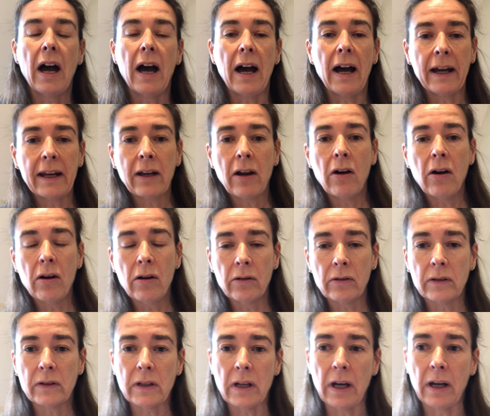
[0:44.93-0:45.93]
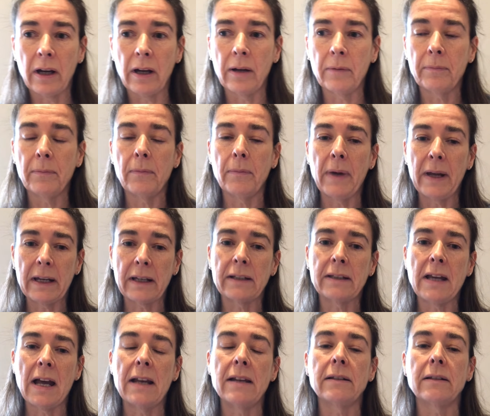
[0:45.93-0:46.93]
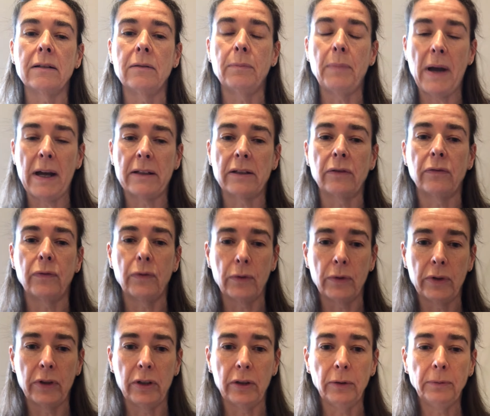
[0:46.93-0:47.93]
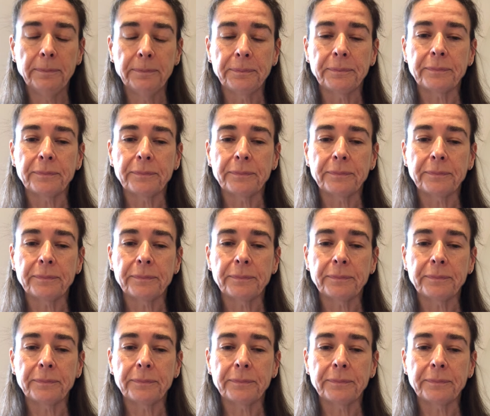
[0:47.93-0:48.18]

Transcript: I can't make a tendon better for you.